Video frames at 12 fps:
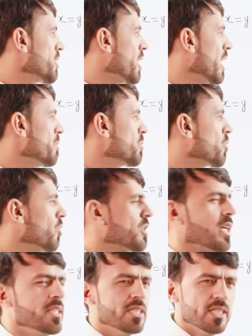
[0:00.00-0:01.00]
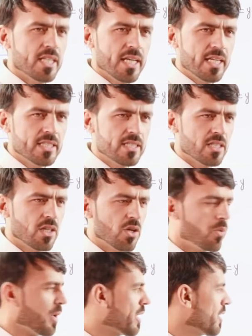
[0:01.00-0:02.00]
times cotangent x.
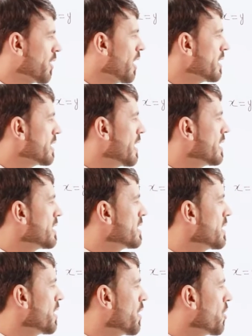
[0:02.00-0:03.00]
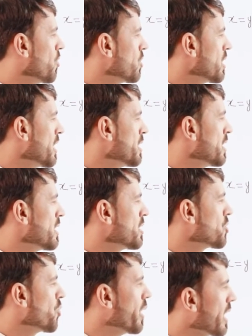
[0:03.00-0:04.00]
We can write that cotangent
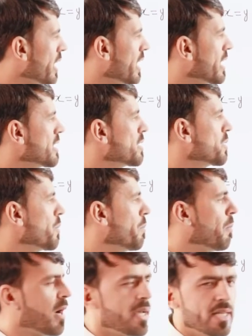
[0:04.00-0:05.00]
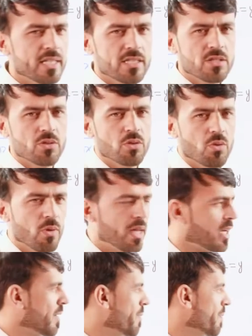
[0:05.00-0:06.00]
square x minus
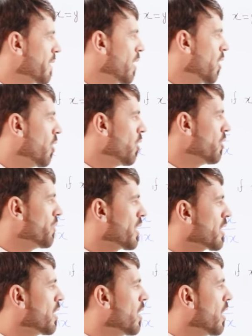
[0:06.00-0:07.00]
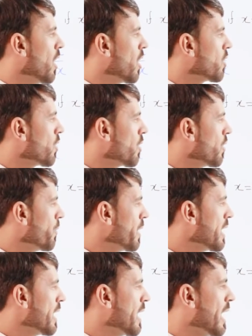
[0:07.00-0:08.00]
1 over. We
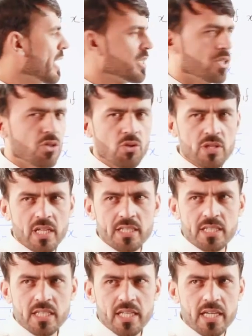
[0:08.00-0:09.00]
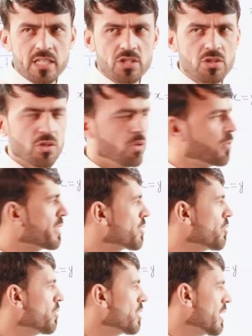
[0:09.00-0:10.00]
can add cotangent x with
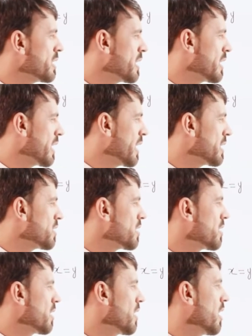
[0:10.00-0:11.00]
cotangent x.